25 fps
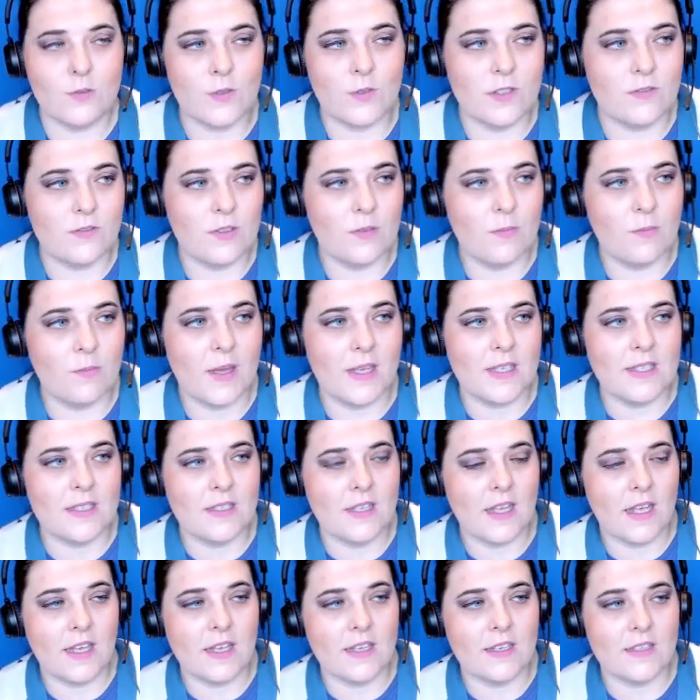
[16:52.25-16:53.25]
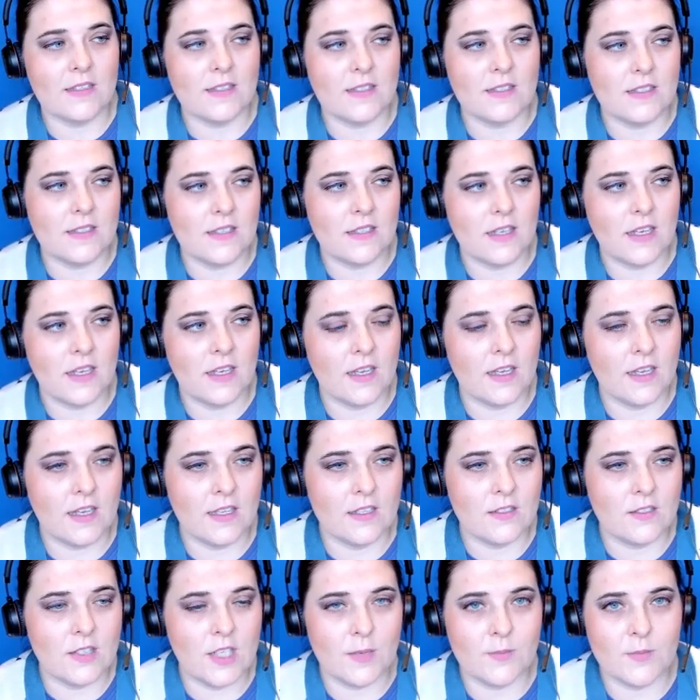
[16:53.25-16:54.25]
It's one of the best things uh,
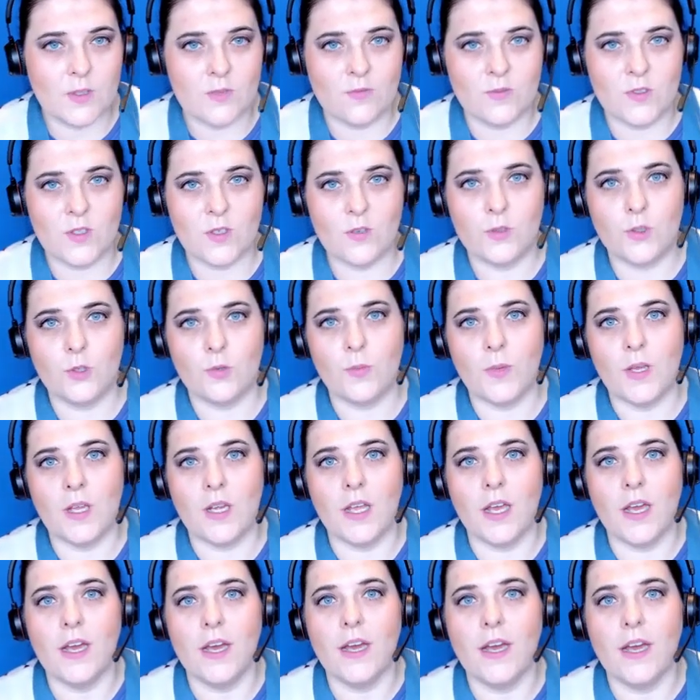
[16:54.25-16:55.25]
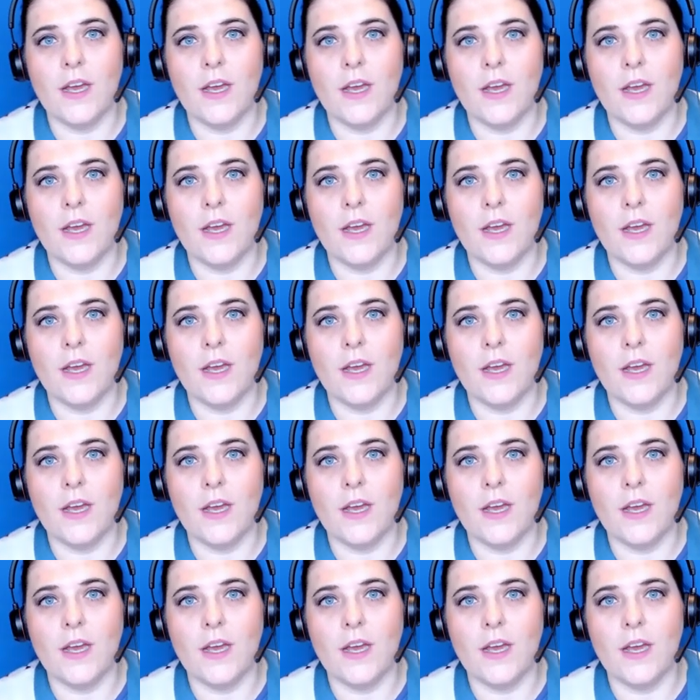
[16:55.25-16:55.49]
in terms of social media.